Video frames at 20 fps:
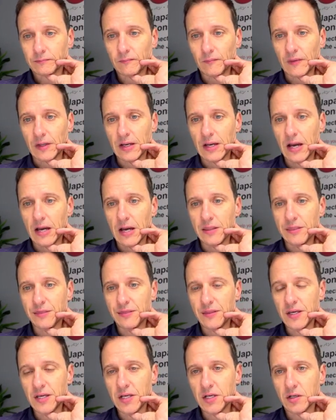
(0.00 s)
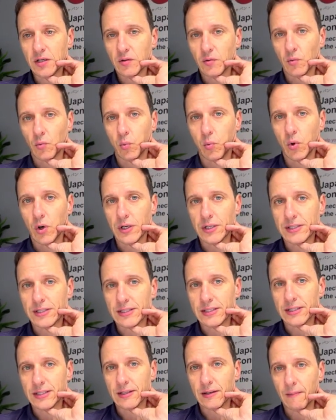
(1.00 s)
I think what
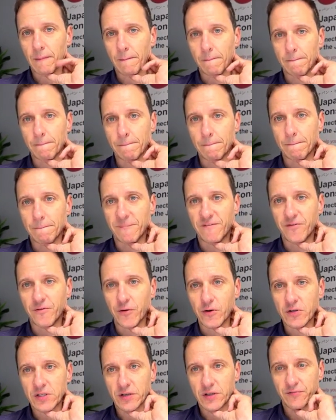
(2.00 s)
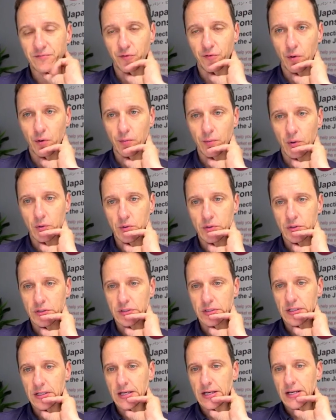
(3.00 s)
first and foremost
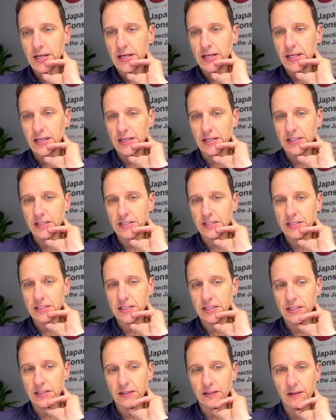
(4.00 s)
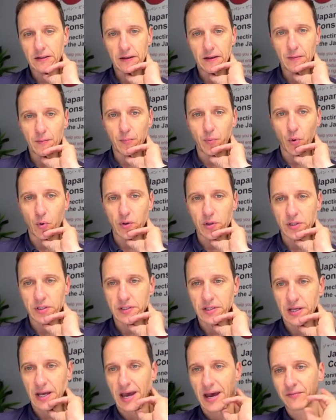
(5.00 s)
is important
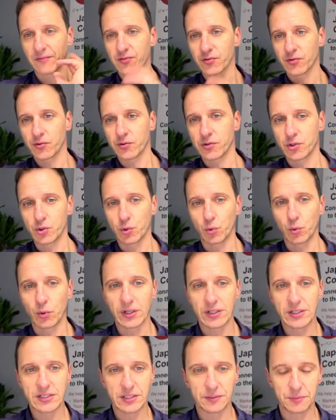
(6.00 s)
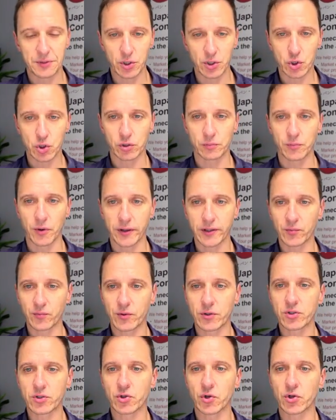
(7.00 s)
after doing some initial market
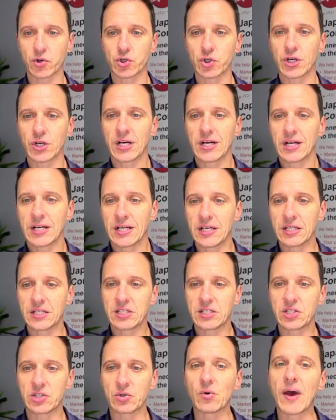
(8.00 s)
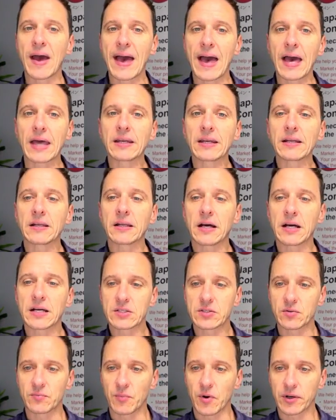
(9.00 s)
research is to analyze
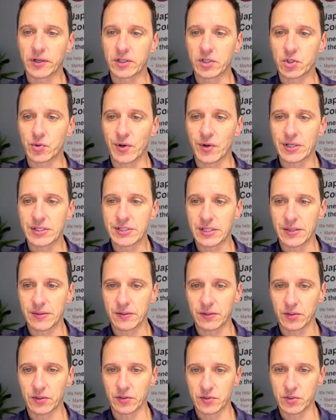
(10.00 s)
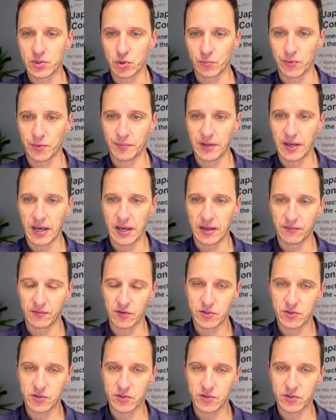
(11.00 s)
the market trends and the consumer behavior.